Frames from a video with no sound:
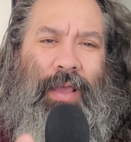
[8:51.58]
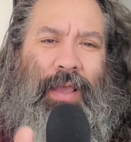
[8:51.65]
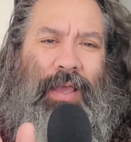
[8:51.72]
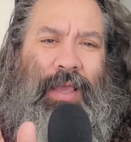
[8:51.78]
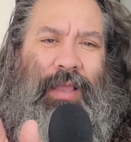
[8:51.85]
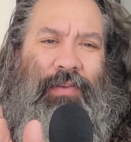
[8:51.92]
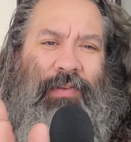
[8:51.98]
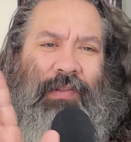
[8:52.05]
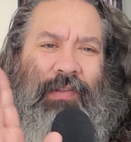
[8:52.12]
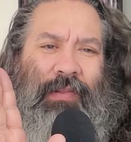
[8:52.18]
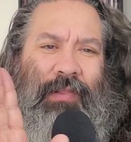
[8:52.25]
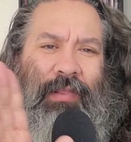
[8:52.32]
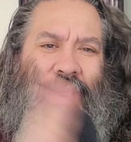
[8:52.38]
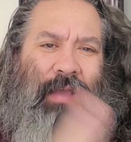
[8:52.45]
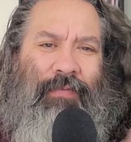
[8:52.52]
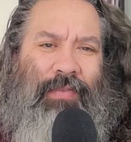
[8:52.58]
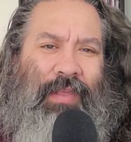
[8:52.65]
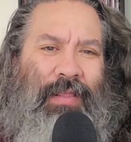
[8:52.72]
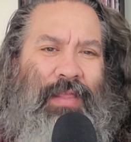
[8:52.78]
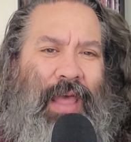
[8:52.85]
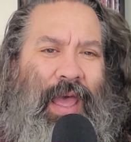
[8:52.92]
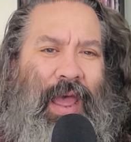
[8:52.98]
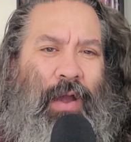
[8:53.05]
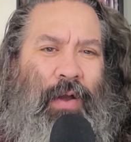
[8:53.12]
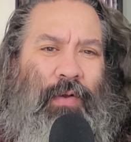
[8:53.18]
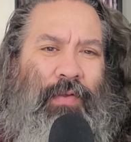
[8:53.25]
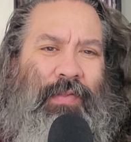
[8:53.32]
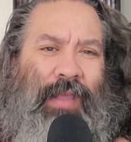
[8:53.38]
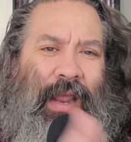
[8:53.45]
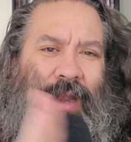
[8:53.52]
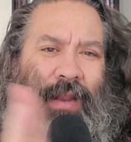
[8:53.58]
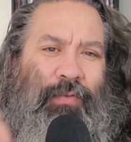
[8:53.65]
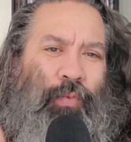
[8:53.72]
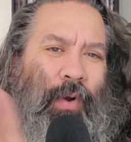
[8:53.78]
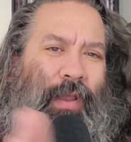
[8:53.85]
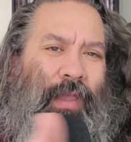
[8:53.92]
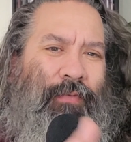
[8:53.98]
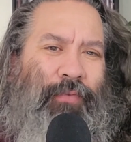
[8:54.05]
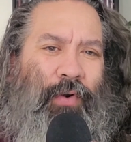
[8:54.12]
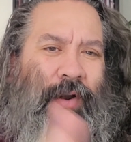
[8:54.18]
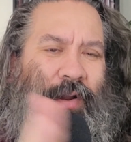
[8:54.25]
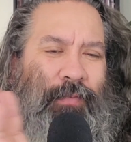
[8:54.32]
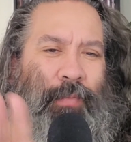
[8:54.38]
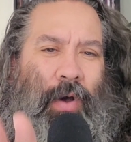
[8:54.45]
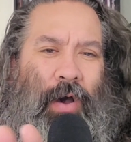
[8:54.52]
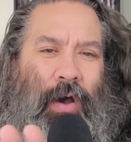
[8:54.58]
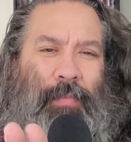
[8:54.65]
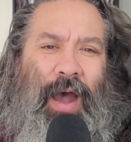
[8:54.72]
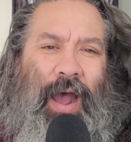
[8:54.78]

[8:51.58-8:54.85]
he just lives in the house and he's working for his mom?